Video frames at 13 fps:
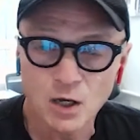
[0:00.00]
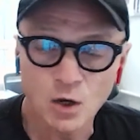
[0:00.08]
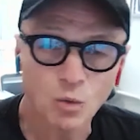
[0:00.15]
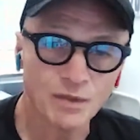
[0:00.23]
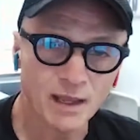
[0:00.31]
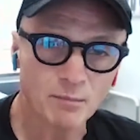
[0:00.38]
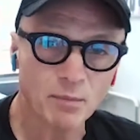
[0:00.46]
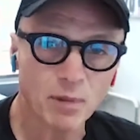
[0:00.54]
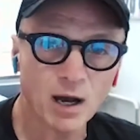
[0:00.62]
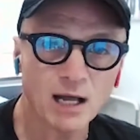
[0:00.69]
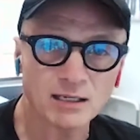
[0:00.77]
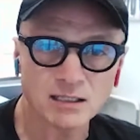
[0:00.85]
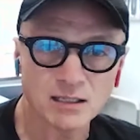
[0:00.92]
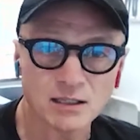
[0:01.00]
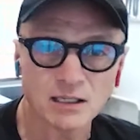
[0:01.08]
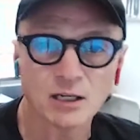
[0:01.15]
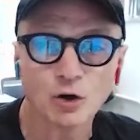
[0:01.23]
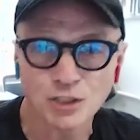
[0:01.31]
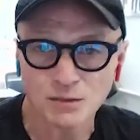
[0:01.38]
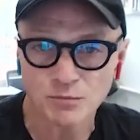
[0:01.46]
when they bought the
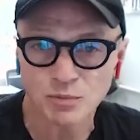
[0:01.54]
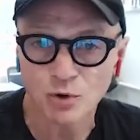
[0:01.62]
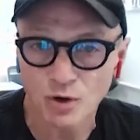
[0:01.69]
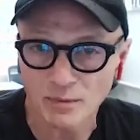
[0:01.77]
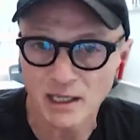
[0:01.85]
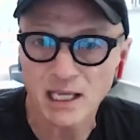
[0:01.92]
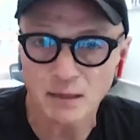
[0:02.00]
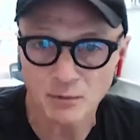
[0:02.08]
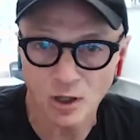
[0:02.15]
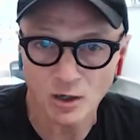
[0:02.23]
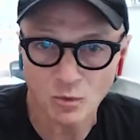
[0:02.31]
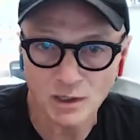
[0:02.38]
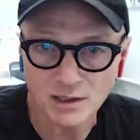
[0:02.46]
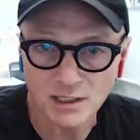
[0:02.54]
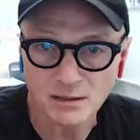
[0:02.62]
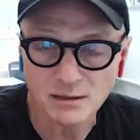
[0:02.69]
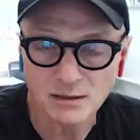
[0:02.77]
coaching program that came along with it.